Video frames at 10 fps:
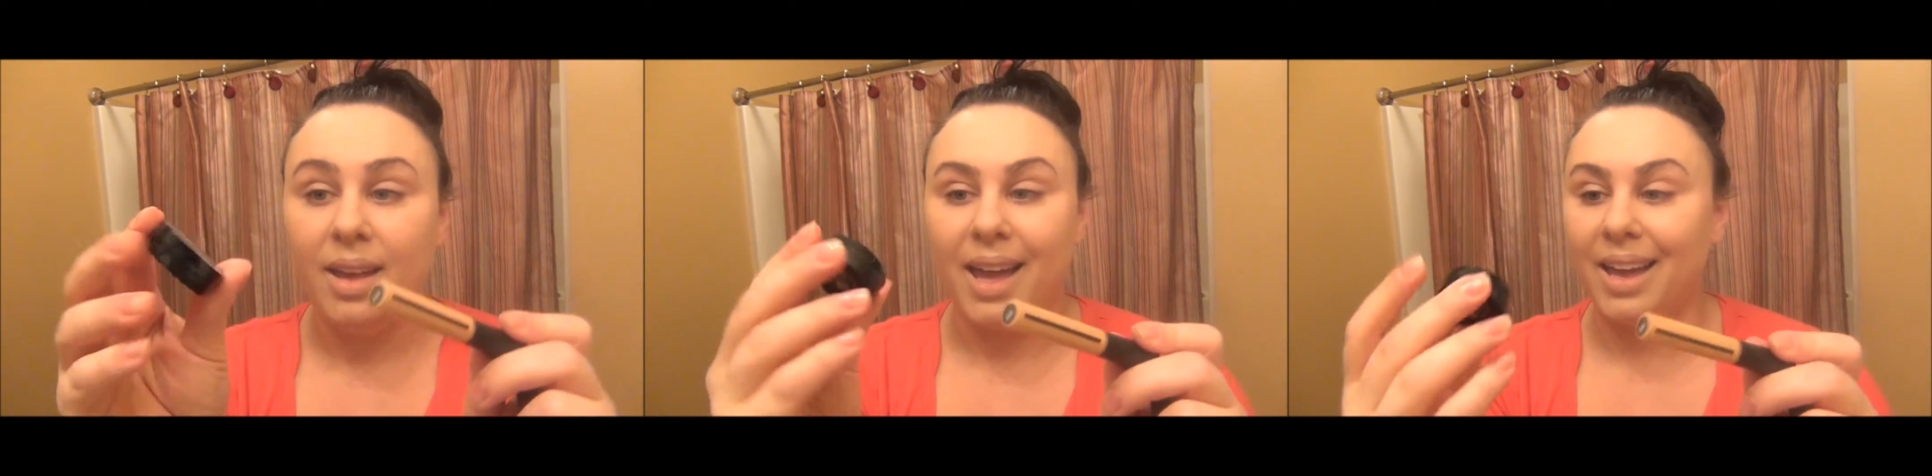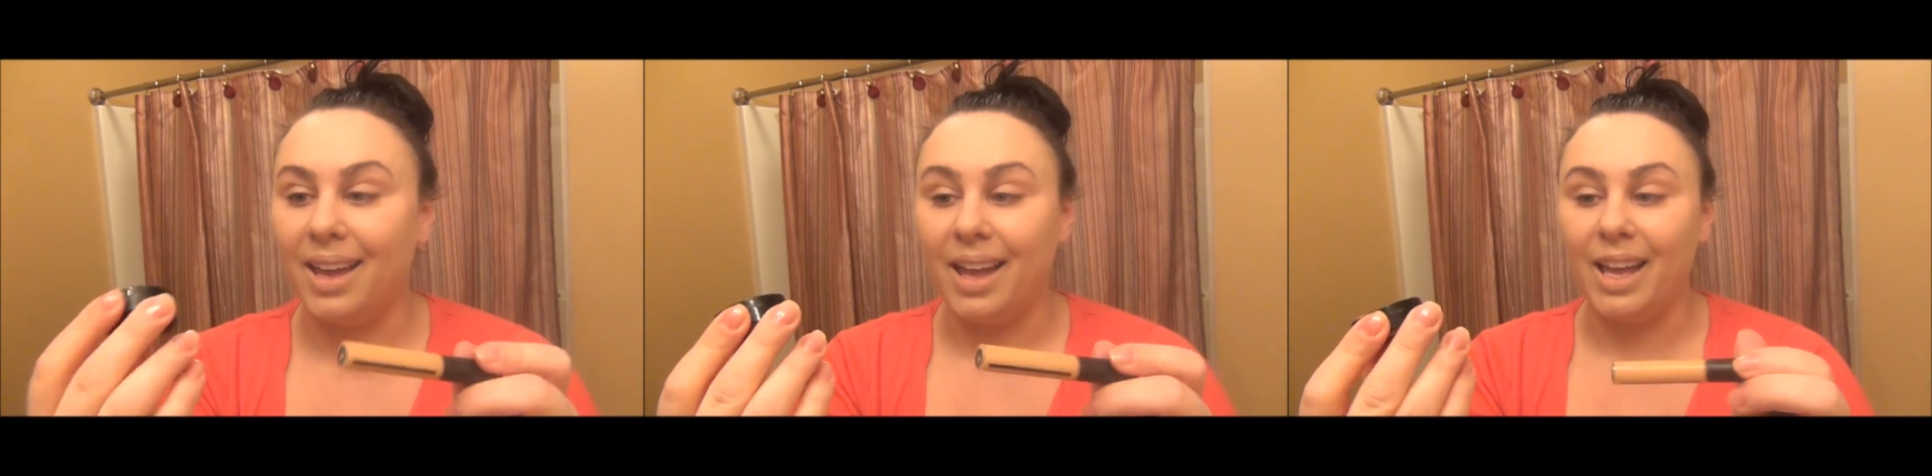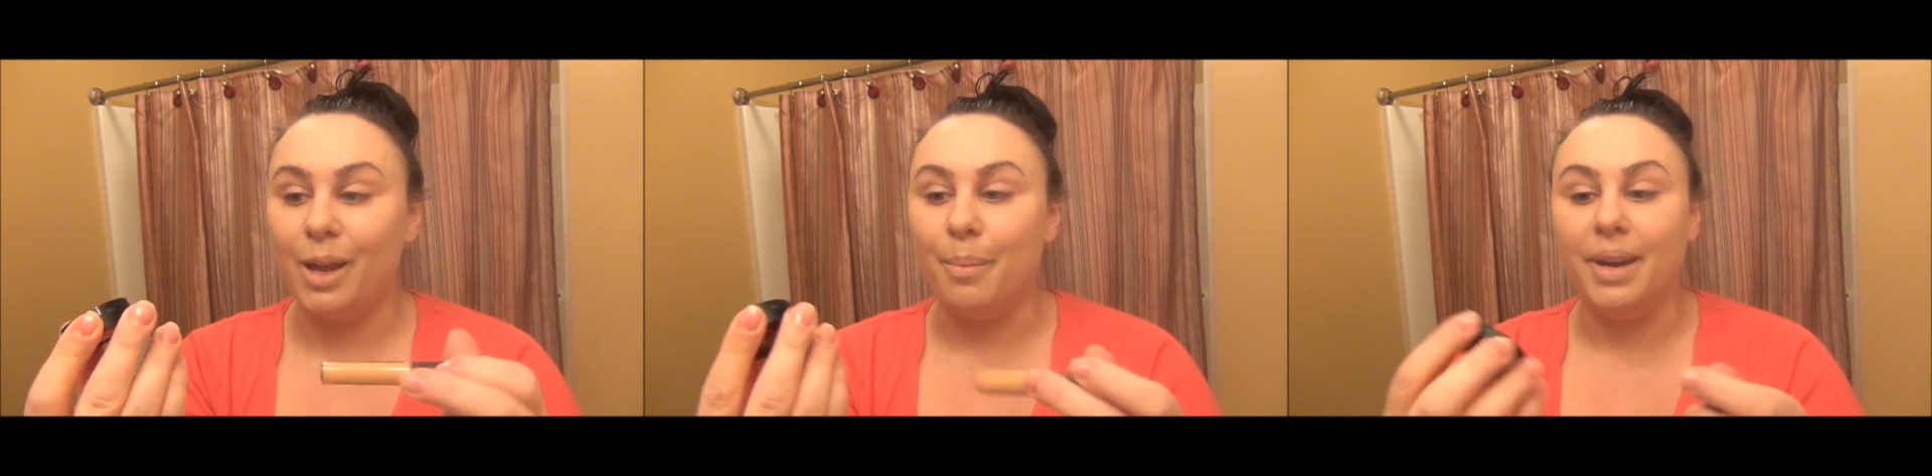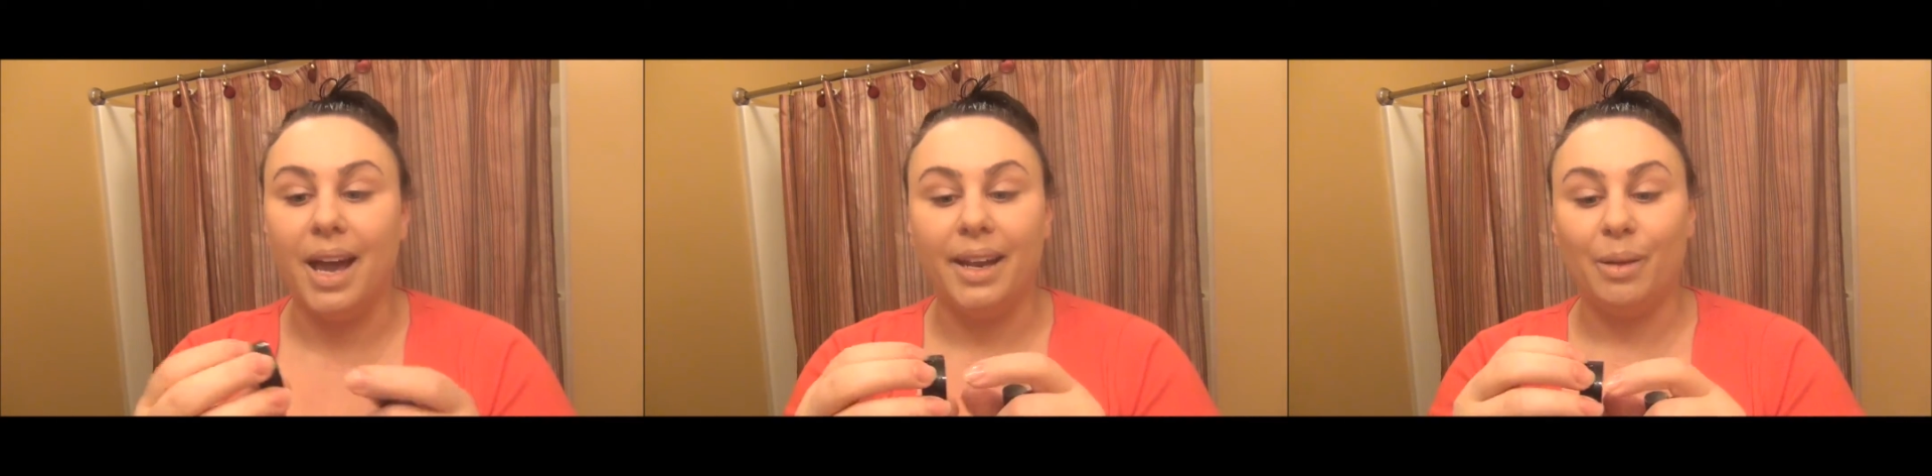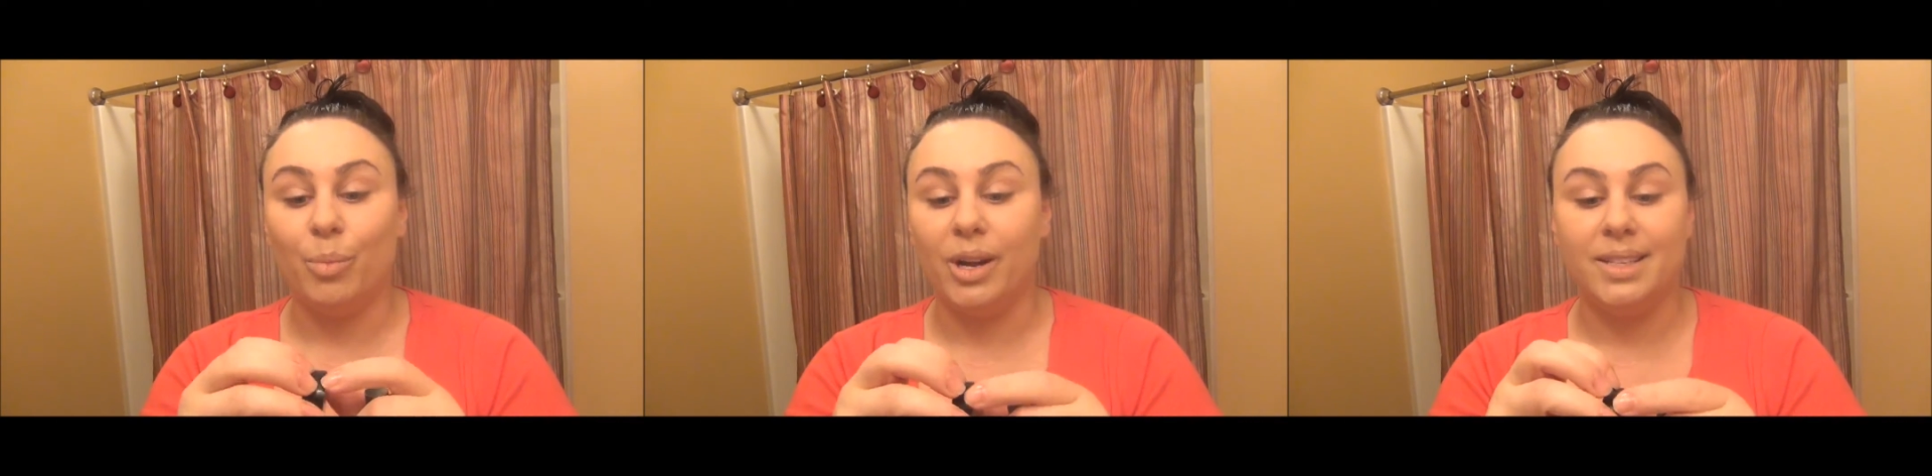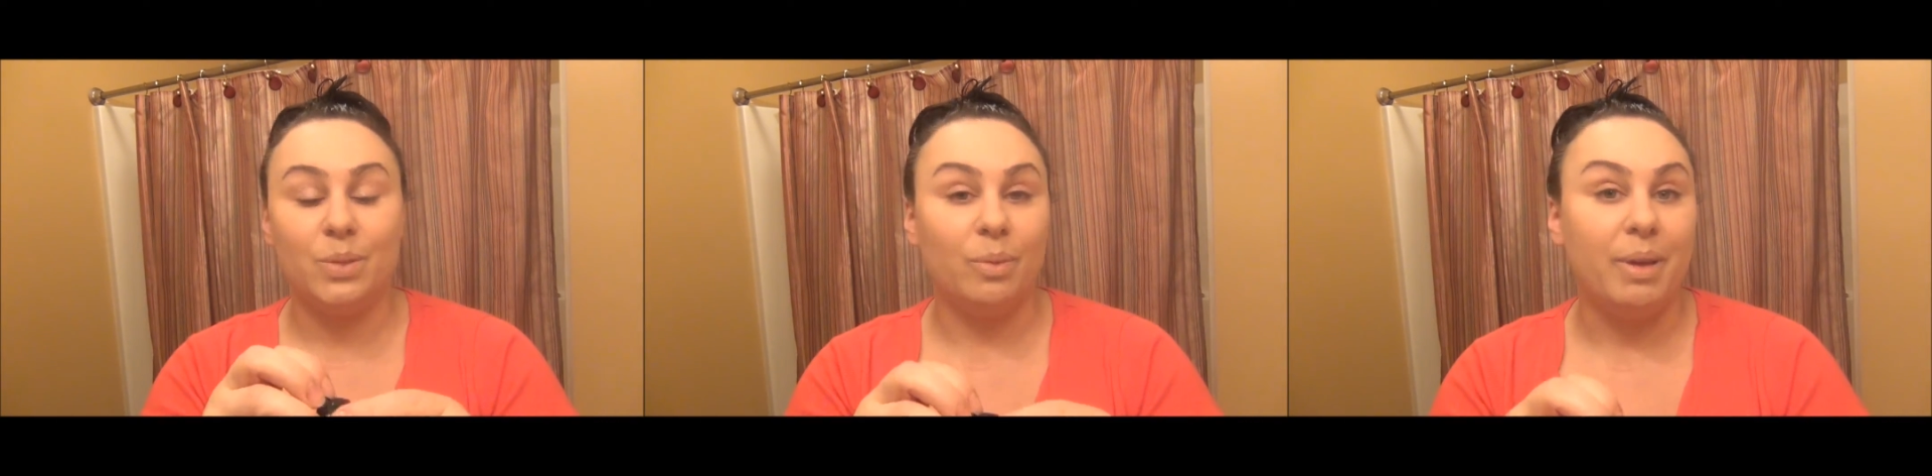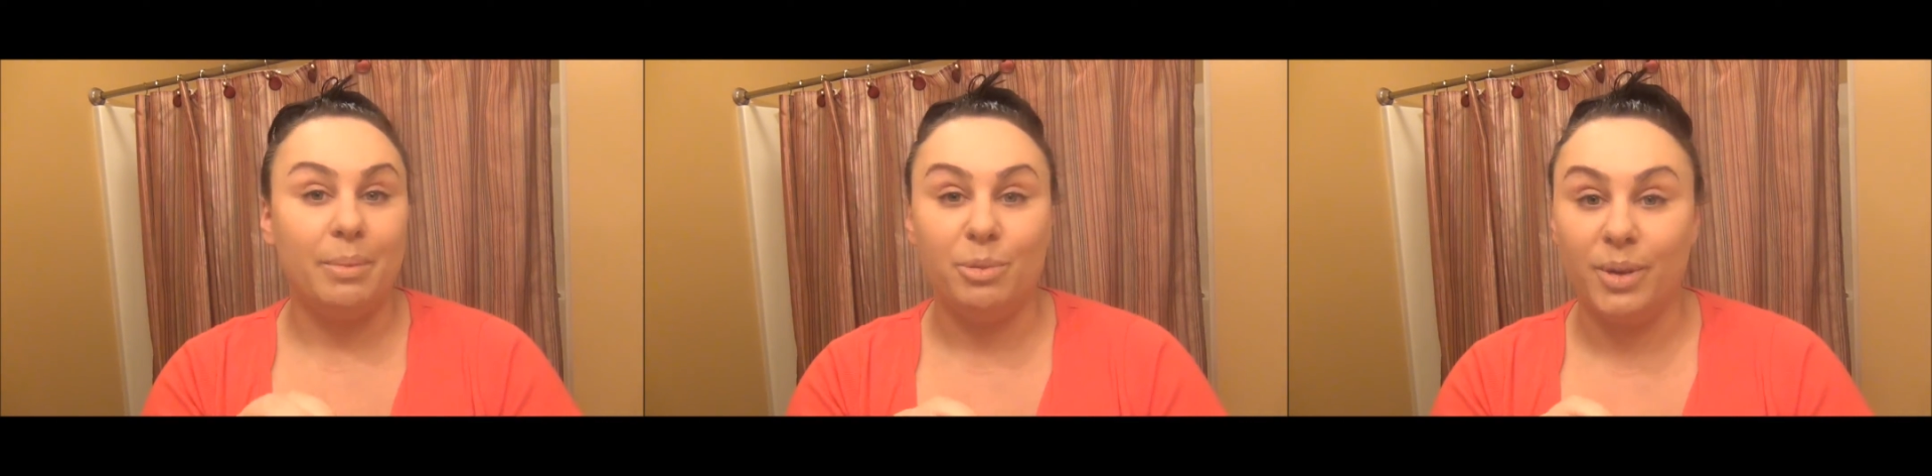I am not impressed with
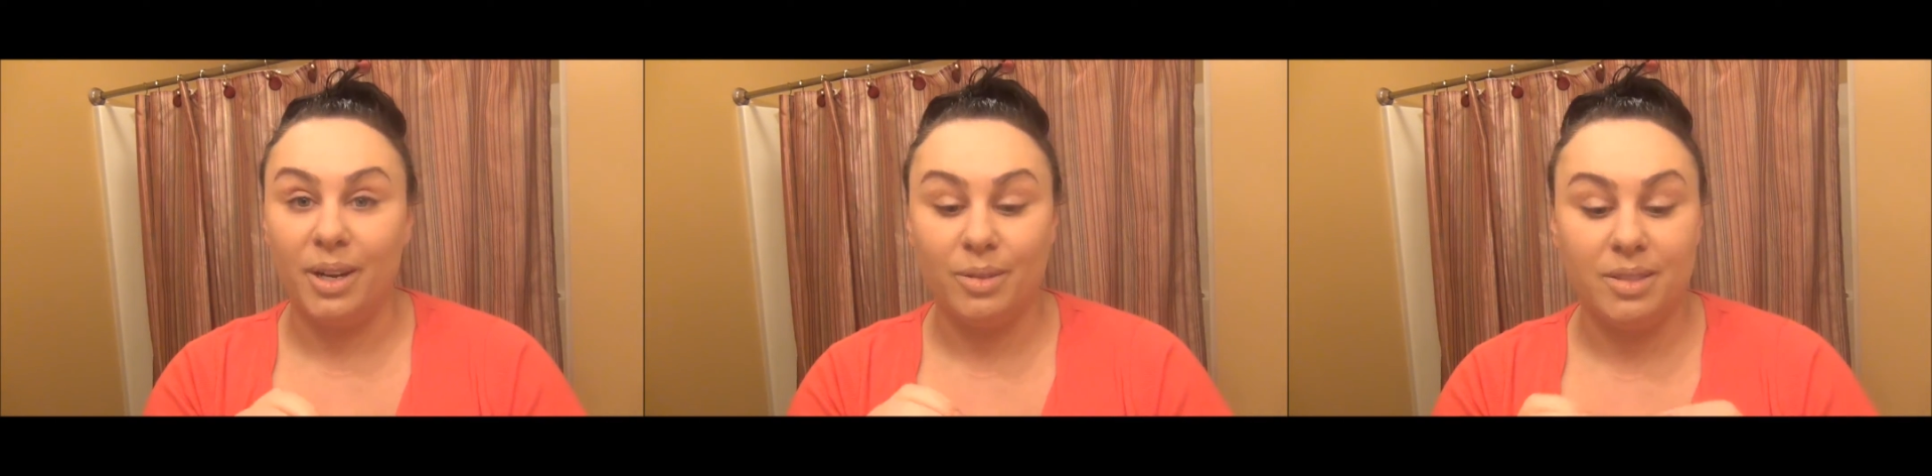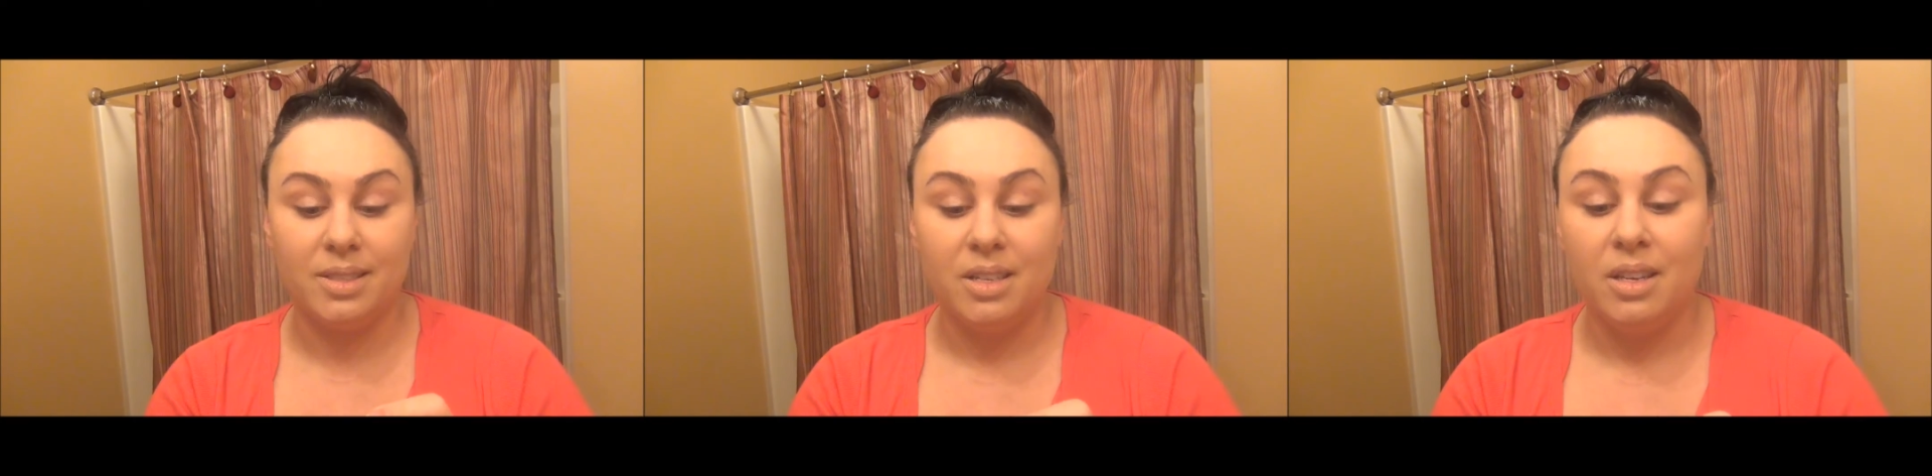Bobbi Brown's